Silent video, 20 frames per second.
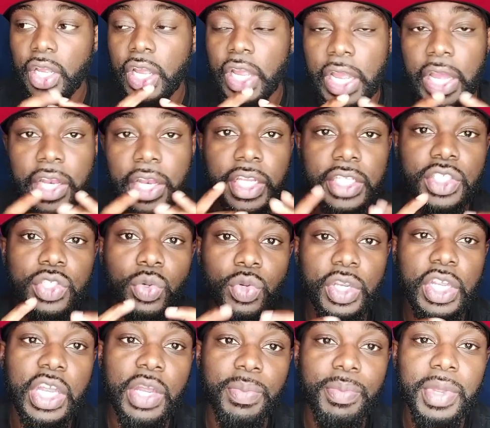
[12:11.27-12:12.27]
and this will
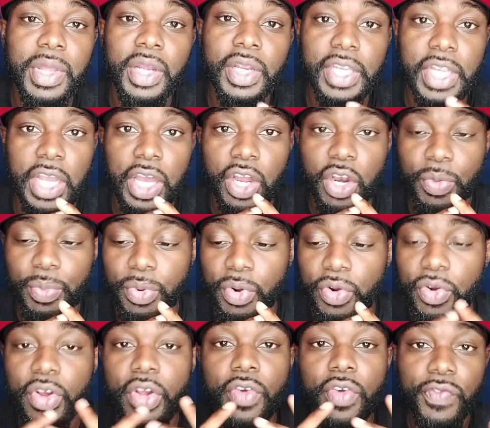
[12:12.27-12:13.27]
keep me
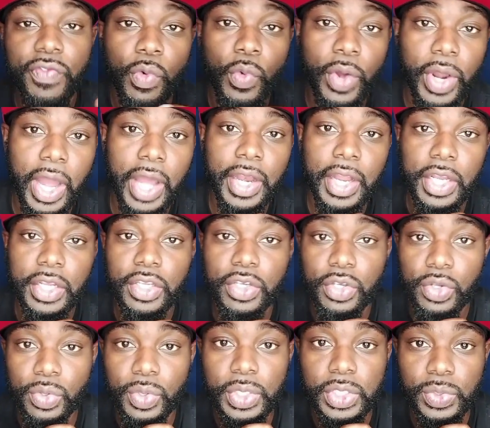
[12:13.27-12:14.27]
accountable for what I need to
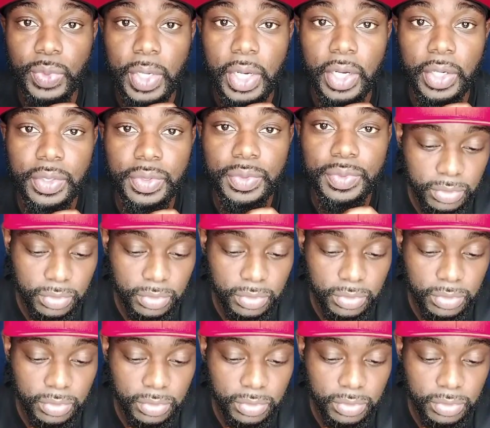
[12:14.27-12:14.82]
do as well.